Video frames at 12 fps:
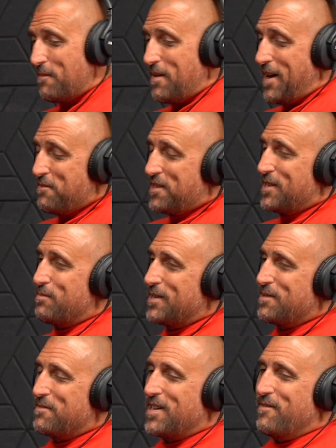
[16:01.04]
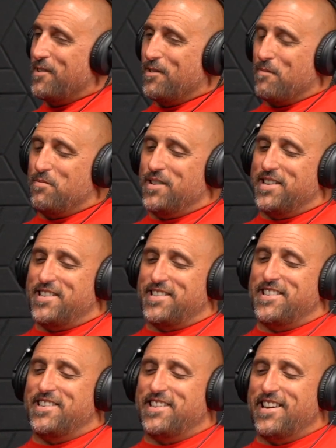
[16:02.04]
out, we're going to spend some time at your place,
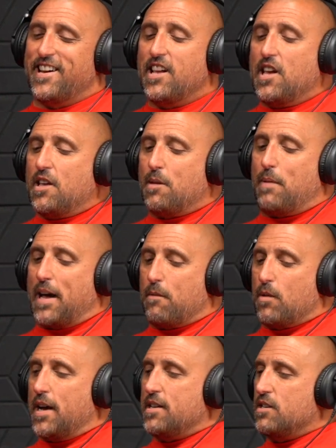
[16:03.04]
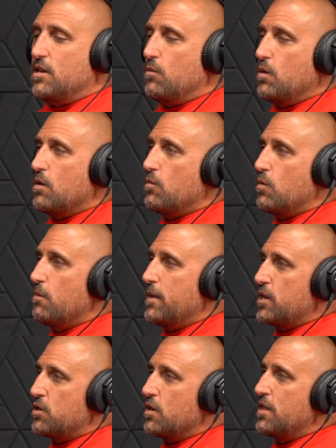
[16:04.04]
and the bottom line is, we'll make
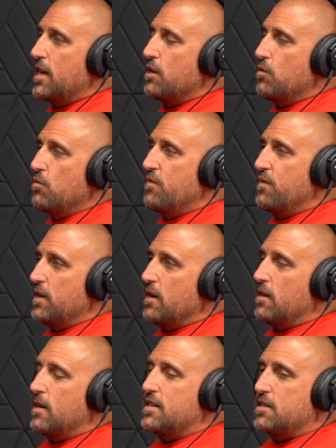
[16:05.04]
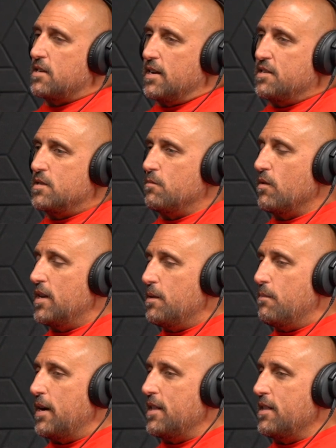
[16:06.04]
sure that you feel, as a customer,
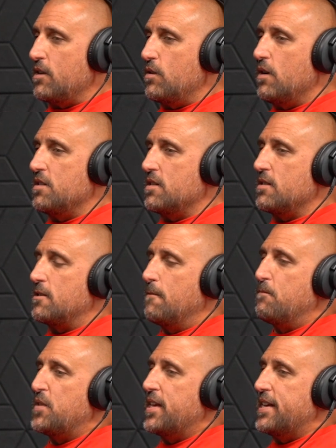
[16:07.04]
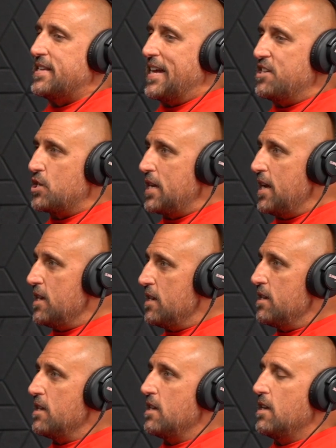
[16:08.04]
anybody that calls us, is educated
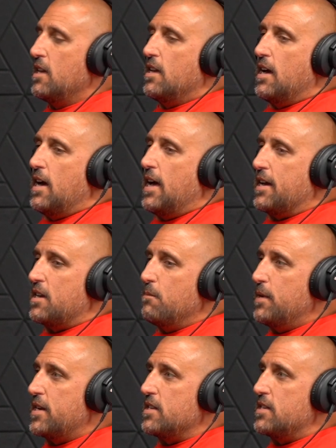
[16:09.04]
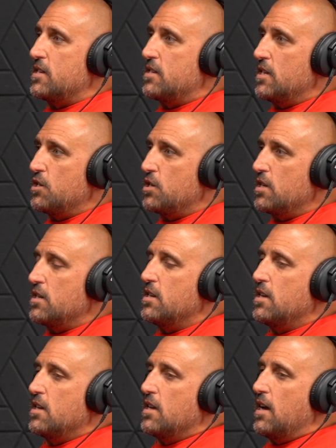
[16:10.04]
and can make a decision
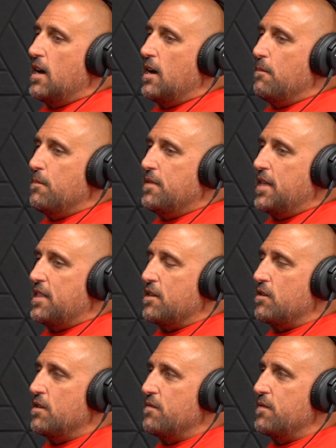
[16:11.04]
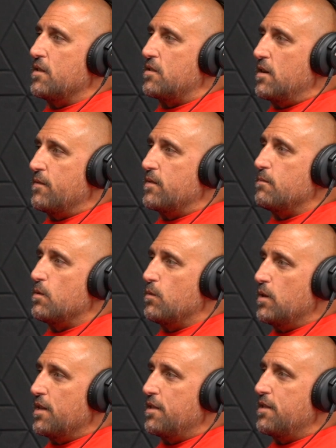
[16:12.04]
that they're going to feel comfortable
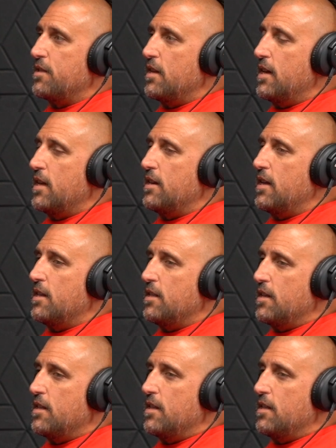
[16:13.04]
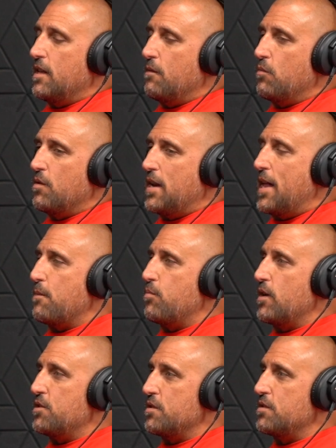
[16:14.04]
with. And we're not a
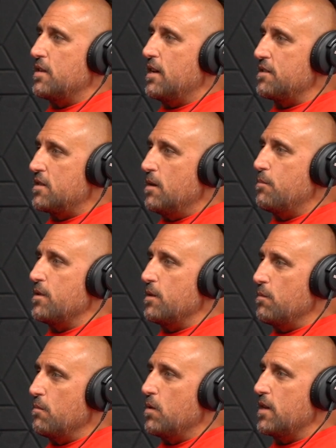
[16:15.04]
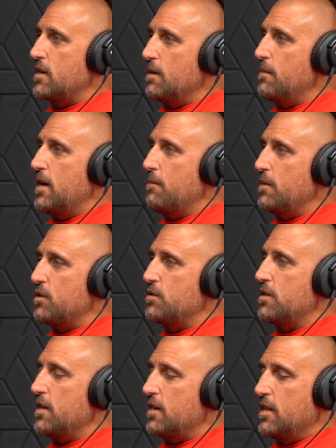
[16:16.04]
pressure sales company. We want to come out and make sure
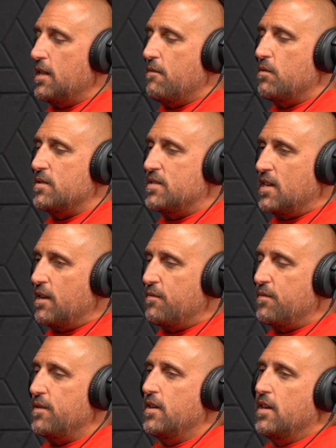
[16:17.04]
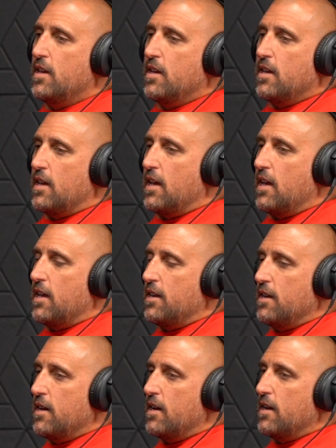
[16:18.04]
that, again, everyone's safe,
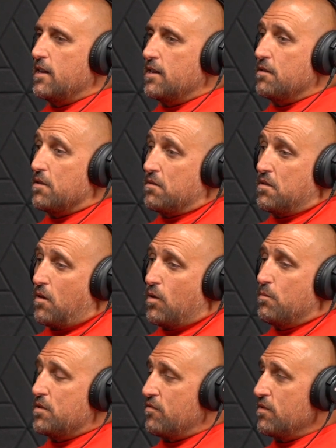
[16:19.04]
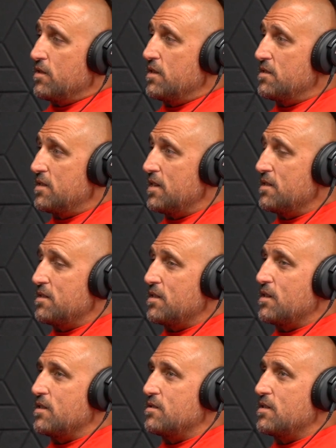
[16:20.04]
and your home
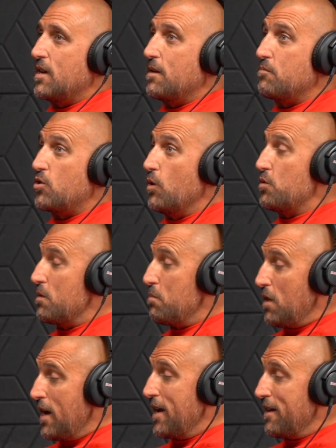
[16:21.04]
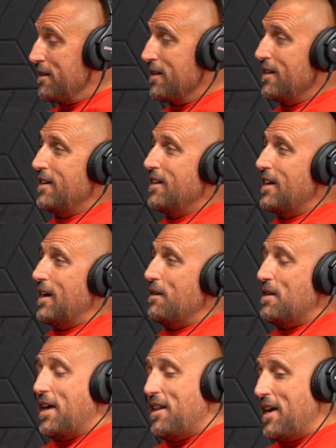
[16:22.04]
is code compliant,
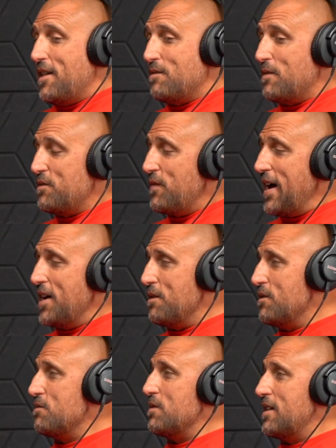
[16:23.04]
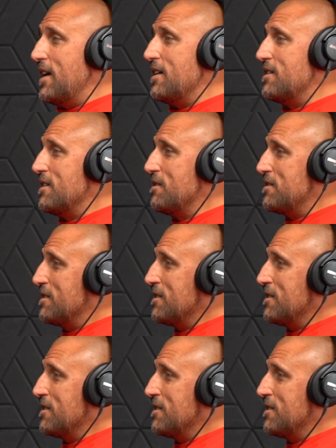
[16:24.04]
and add as much value as we can to